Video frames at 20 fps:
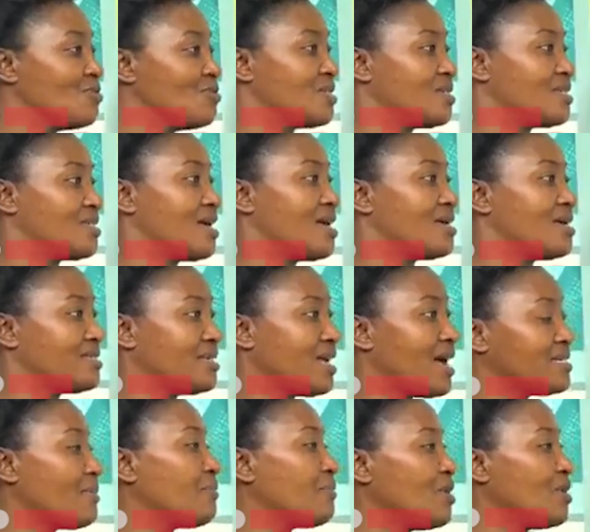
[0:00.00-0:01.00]
as a
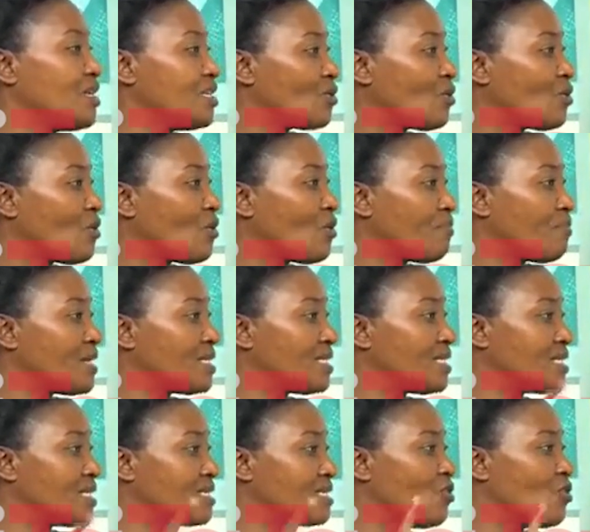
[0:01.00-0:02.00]
political party is
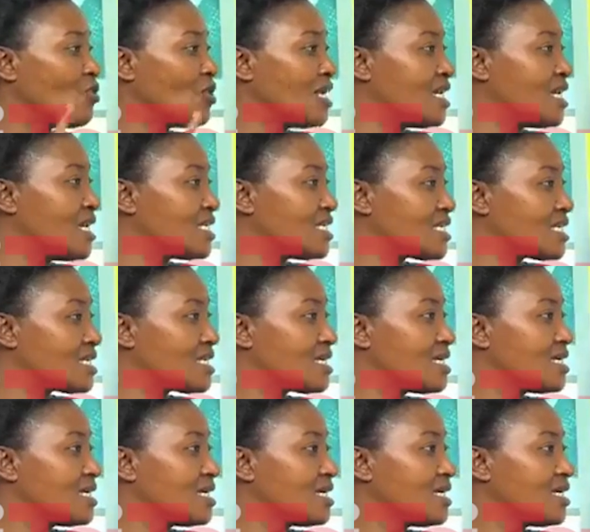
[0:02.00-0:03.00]
godliness,
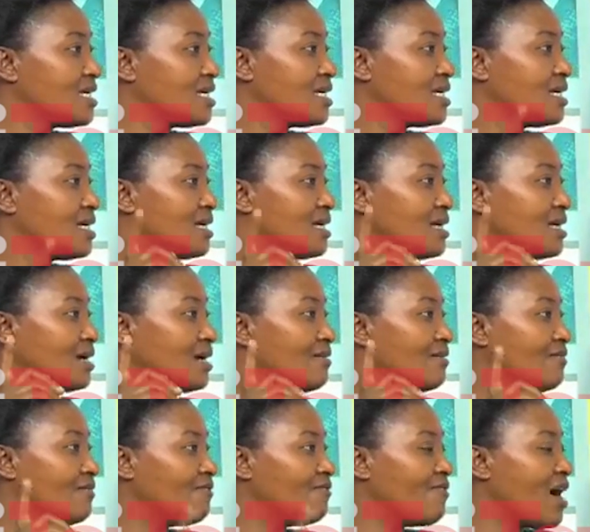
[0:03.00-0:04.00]

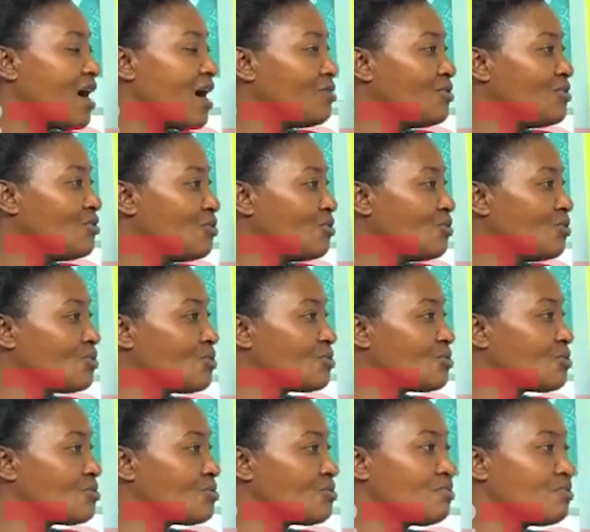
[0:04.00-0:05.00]

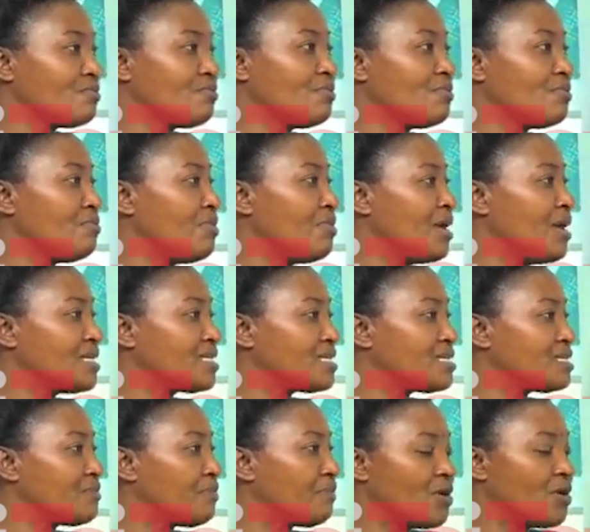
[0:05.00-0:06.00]

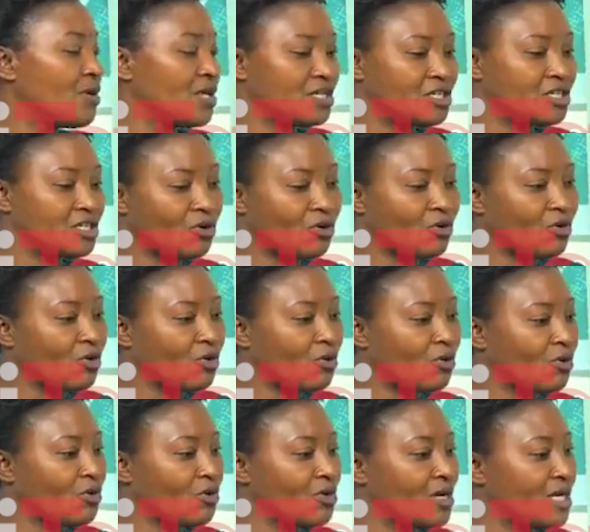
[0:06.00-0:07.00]
values-based political
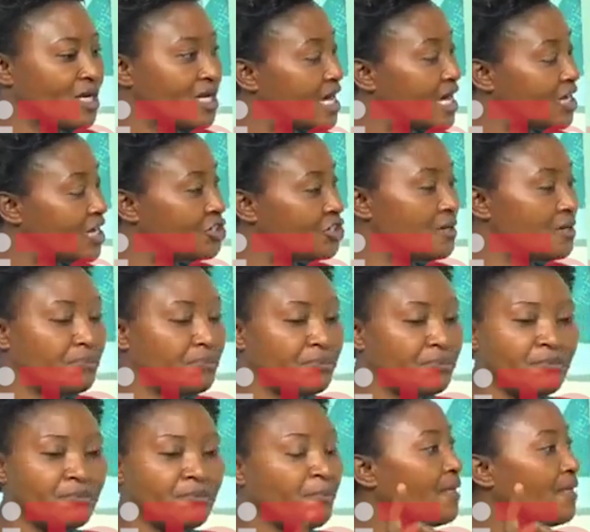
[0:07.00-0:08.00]
leadership.
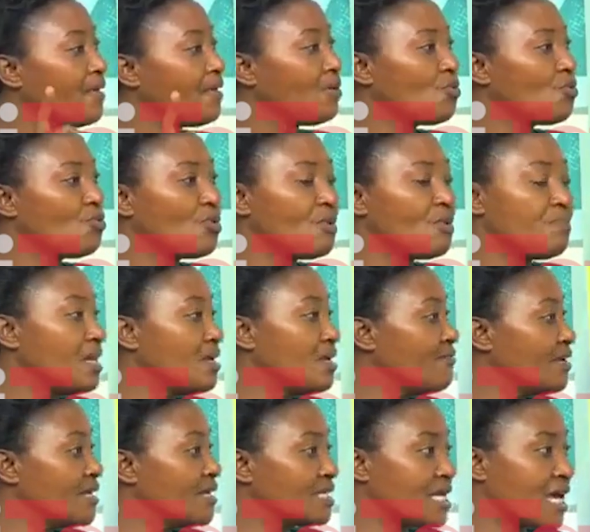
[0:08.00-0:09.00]
We believe in
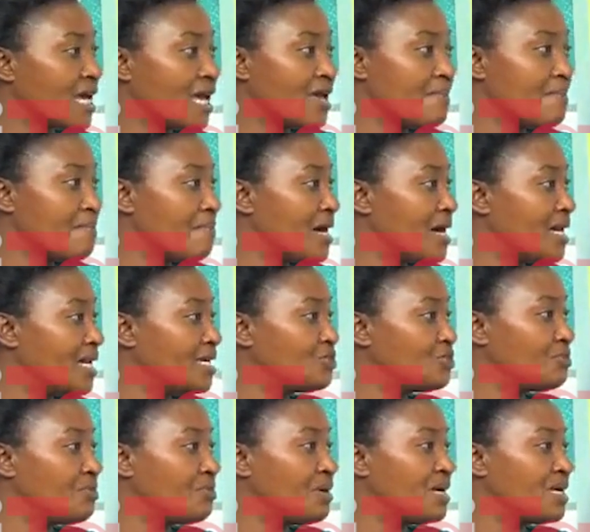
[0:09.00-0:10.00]
time
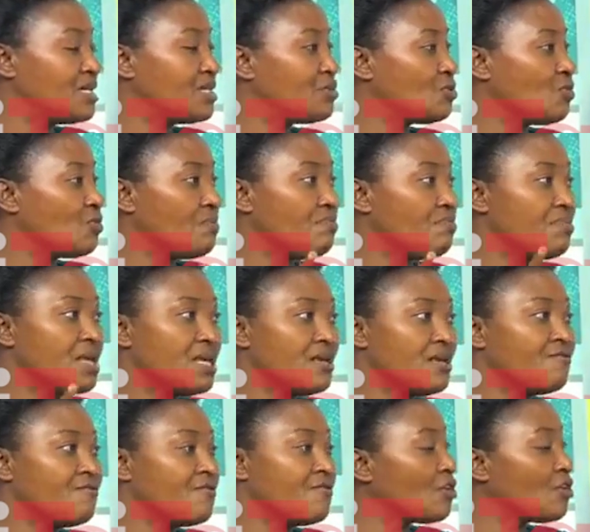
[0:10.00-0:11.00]
management. We believe in
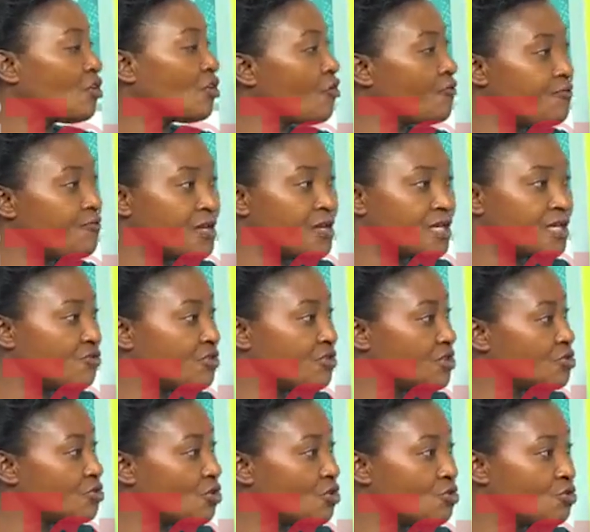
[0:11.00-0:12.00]
conflict
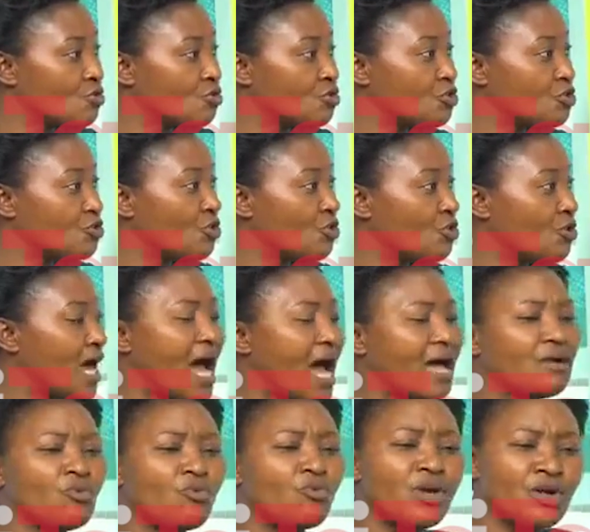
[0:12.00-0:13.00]
resolution. And
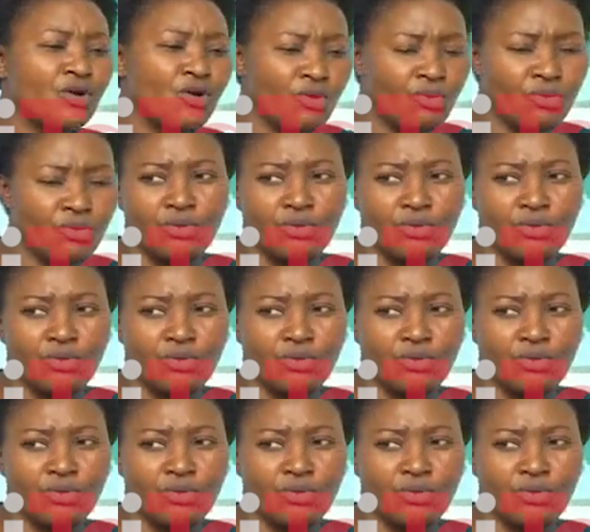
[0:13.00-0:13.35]
we know